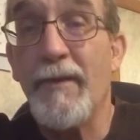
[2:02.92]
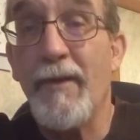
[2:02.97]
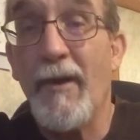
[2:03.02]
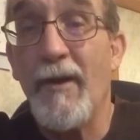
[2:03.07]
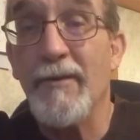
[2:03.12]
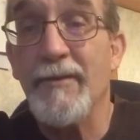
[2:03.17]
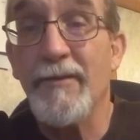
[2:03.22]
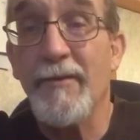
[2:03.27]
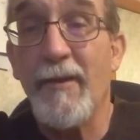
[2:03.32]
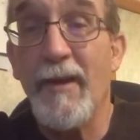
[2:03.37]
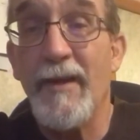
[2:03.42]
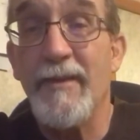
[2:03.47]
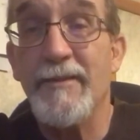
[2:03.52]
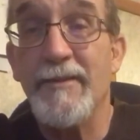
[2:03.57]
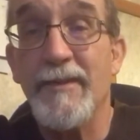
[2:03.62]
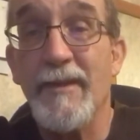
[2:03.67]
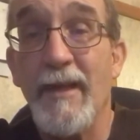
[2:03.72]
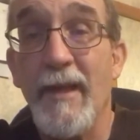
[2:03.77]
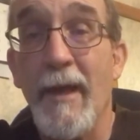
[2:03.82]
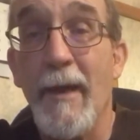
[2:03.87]
God's
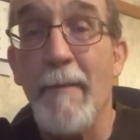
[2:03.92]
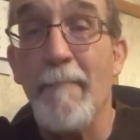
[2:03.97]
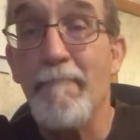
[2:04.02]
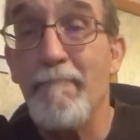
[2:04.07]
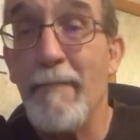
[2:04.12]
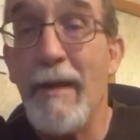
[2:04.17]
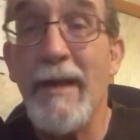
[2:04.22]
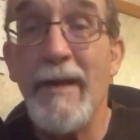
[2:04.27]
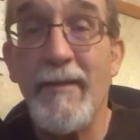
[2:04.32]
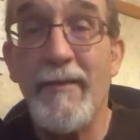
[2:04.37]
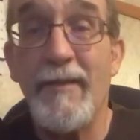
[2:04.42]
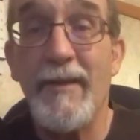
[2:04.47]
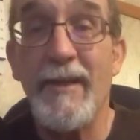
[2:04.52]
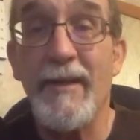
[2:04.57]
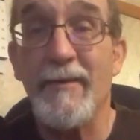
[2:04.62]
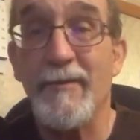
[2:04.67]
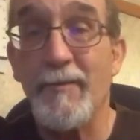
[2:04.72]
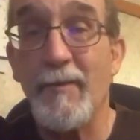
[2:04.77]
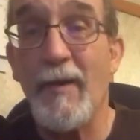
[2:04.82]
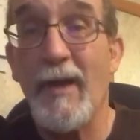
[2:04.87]
grace, many
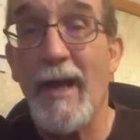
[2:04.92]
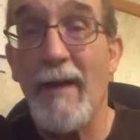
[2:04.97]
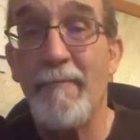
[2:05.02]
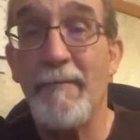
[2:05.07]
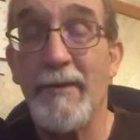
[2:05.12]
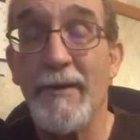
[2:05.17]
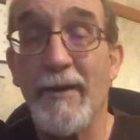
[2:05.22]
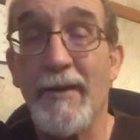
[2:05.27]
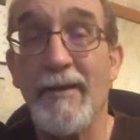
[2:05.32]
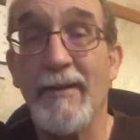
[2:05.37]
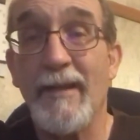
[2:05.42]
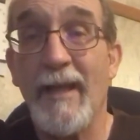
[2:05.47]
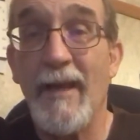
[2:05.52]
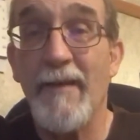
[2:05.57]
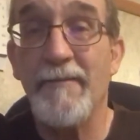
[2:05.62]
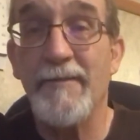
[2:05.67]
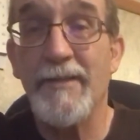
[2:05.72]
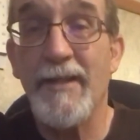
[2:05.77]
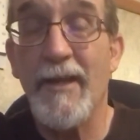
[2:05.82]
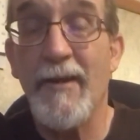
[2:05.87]
things will happen in our
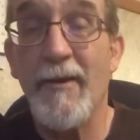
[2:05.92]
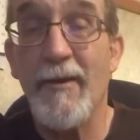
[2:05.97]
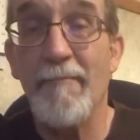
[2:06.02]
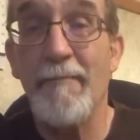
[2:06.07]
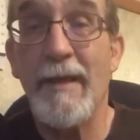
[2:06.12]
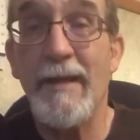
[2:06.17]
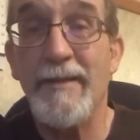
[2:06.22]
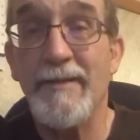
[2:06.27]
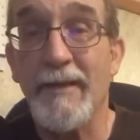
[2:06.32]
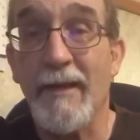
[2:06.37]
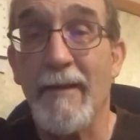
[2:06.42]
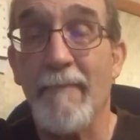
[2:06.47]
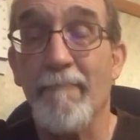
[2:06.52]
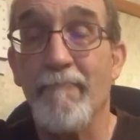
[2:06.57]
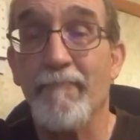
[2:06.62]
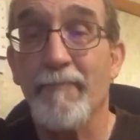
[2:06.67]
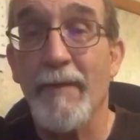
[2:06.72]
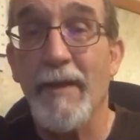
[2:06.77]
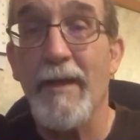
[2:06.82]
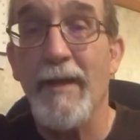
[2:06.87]
lives that are amazing.
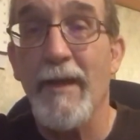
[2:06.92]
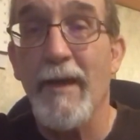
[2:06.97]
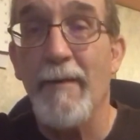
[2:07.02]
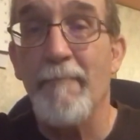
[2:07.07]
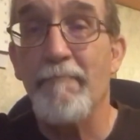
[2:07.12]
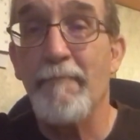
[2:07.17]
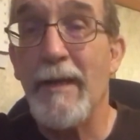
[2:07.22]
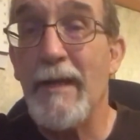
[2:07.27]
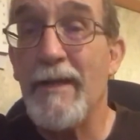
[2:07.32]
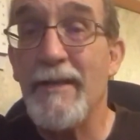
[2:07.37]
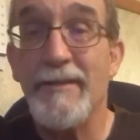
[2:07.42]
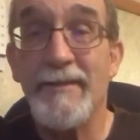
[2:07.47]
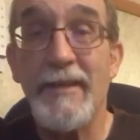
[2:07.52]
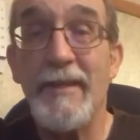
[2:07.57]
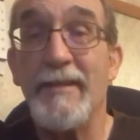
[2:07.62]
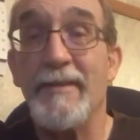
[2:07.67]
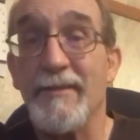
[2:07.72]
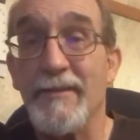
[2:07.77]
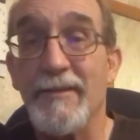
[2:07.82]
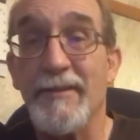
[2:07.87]
Many
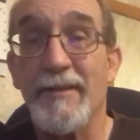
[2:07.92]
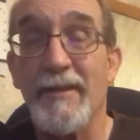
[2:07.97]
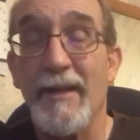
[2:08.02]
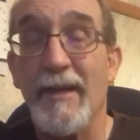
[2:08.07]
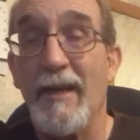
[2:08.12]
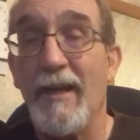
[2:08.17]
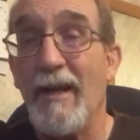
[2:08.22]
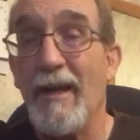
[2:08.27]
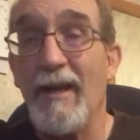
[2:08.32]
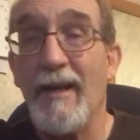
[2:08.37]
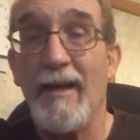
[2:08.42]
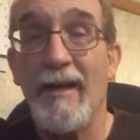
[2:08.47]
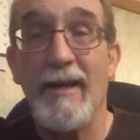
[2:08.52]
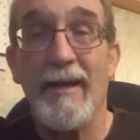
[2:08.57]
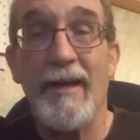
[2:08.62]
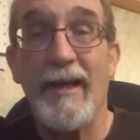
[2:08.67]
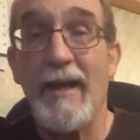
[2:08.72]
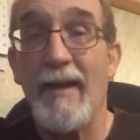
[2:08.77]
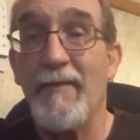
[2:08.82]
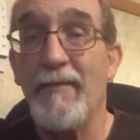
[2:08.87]
sins
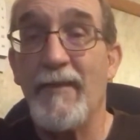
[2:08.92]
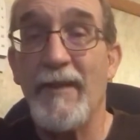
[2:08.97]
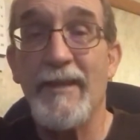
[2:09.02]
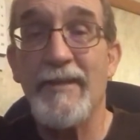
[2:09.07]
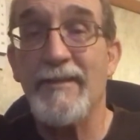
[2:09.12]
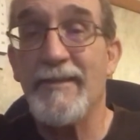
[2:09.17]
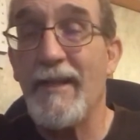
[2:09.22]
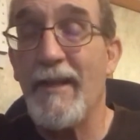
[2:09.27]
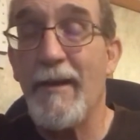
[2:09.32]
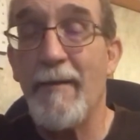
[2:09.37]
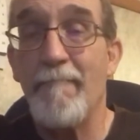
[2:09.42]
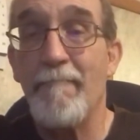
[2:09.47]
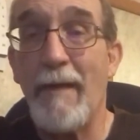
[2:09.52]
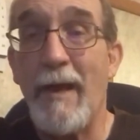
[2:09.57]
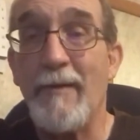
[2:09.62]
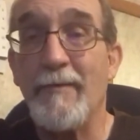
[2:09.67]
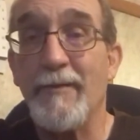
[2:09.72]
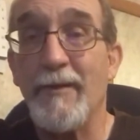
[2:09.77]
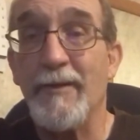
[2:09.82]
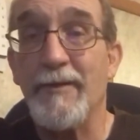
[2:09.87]
and things that have
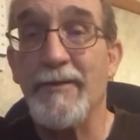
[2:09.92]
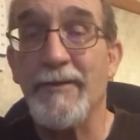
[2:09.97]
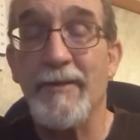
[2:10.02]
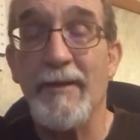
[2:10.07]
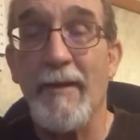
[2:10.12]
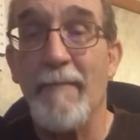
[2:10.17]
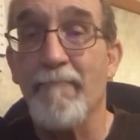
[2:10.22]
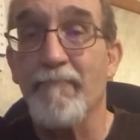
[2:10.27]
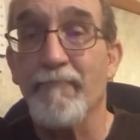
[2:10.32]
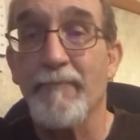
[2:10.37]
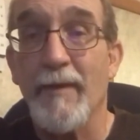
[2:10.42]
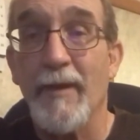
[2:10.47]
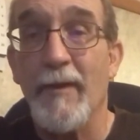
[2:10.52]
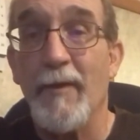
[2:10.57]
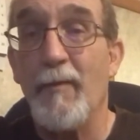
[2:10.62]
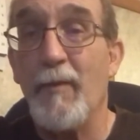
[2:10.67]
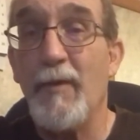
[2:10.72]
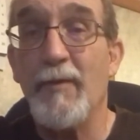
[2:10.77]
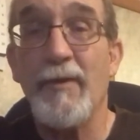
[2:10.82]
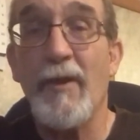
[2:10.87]
bound us
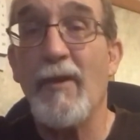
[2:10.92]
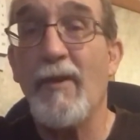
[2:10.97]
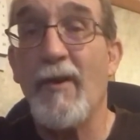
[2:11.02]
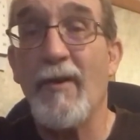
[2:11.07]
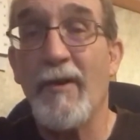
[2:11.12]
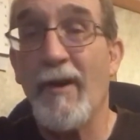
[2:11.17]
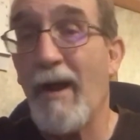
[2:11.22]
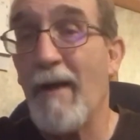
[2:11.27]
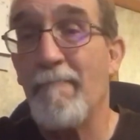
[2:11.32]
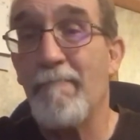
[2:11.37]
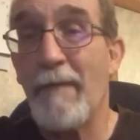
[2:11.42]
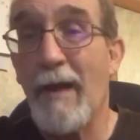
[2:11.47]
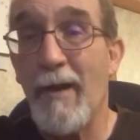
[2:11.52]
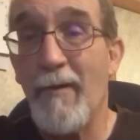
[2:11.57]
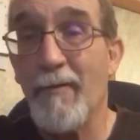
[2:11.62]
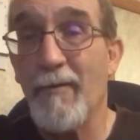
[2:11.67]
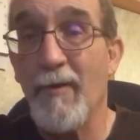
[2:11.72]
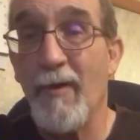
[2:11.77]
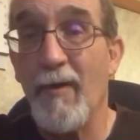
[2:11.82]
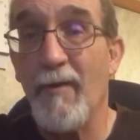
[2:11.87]
will no longer have
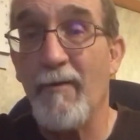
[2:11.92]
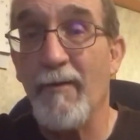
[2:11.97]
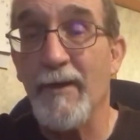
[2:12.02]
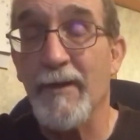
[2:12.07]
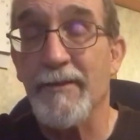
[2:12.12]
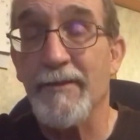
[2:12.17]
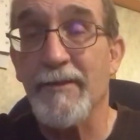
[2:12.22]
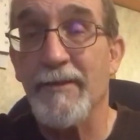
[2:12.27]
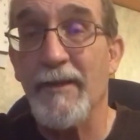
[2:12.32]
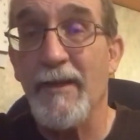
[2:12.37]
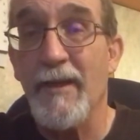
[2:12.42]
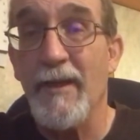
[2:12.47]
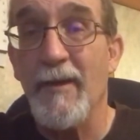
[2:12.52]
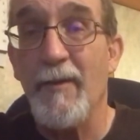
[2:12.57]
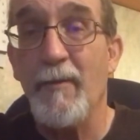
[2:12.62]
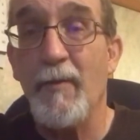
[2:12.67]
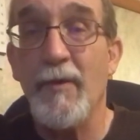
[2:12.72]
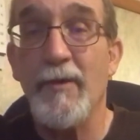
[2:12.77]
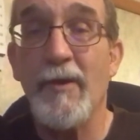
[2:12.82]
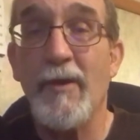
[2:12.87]
power over us,
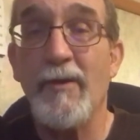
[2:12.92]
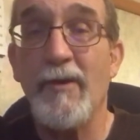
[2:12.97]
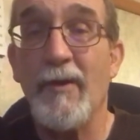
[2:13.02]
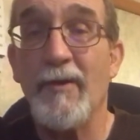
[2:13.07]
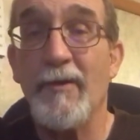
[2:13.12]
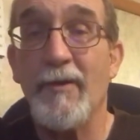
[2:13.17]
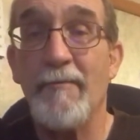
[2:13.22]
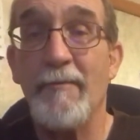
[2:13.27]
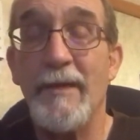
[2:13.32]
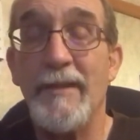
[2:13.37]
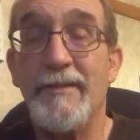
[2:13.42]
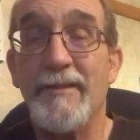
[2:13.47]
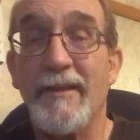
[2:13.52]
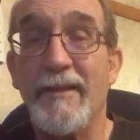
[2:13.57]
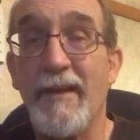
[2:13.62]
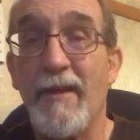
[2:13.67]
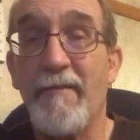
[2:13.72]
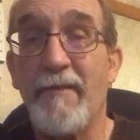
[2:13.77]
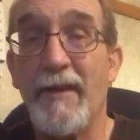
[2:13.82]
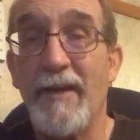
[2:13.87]
will no longer be
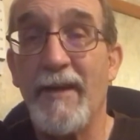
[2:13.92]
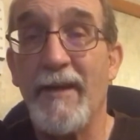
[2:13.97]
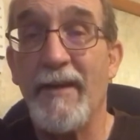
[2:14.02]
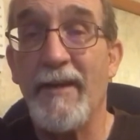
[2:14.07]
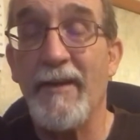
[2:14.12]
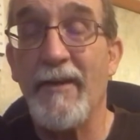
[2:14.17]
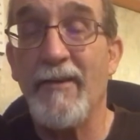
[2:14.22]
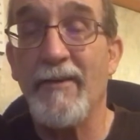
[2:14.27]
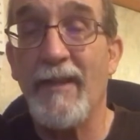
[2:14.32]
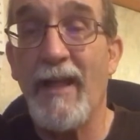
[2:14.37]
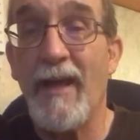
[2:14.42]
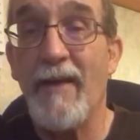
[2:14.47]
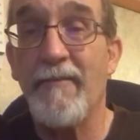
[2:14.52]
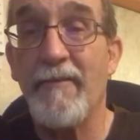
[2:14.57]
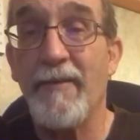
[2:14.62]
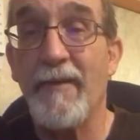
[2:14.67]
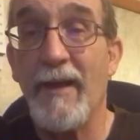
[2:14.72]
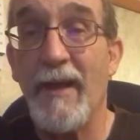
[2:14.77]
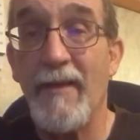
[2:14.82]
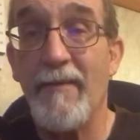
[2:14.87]
significant in our
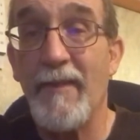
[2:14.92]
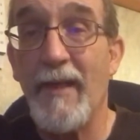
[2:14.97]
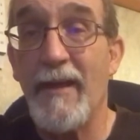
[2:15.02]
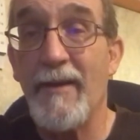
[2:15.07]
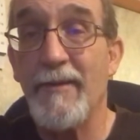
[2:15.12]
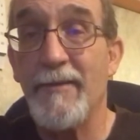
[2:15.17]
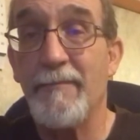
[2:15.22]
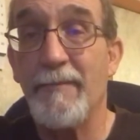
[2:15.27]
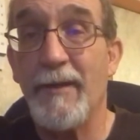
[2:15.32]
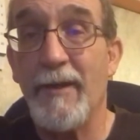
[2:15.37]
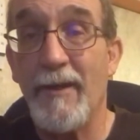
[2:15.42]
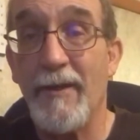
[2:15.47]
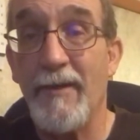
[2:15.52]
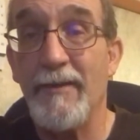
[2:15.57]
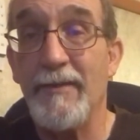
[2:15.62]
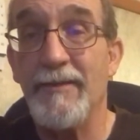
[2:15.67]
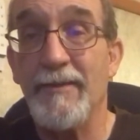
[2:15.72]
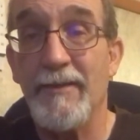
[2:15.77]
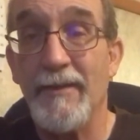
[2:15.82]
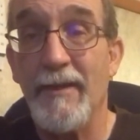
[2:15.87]
life, and that is
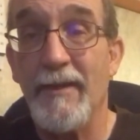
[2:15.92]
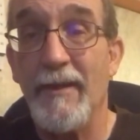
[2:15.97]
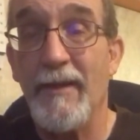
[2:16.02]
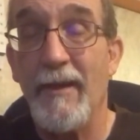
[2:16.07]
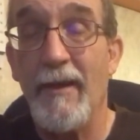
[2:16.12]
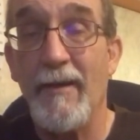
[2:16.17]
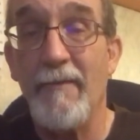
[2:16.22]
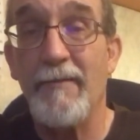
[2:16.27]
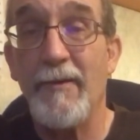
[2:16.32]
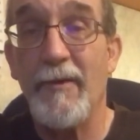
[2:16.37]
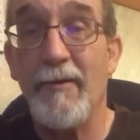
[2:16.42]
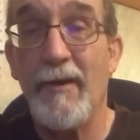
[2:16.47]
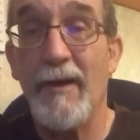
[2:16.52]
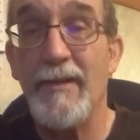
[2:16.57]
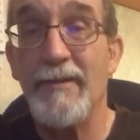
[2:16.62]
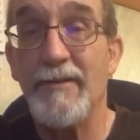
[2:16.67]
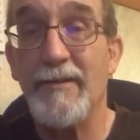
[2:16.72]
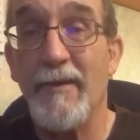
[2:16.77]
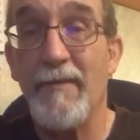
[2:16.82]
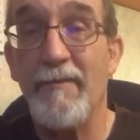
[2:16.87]
because of the
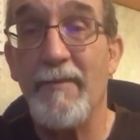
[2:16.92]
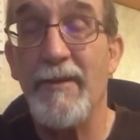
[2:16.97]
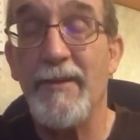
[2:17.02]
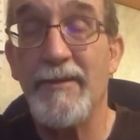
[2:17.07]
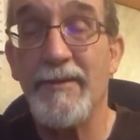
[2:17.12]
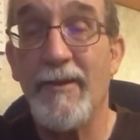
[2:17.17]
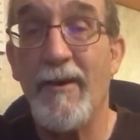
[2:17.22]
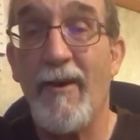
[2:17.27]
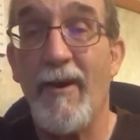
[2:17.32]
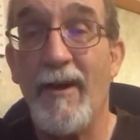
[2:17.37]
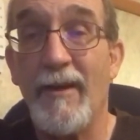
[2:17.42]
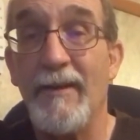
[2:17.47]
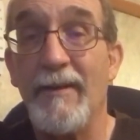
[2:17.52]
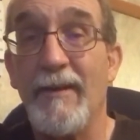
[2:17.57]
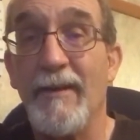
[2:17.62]
grace of this God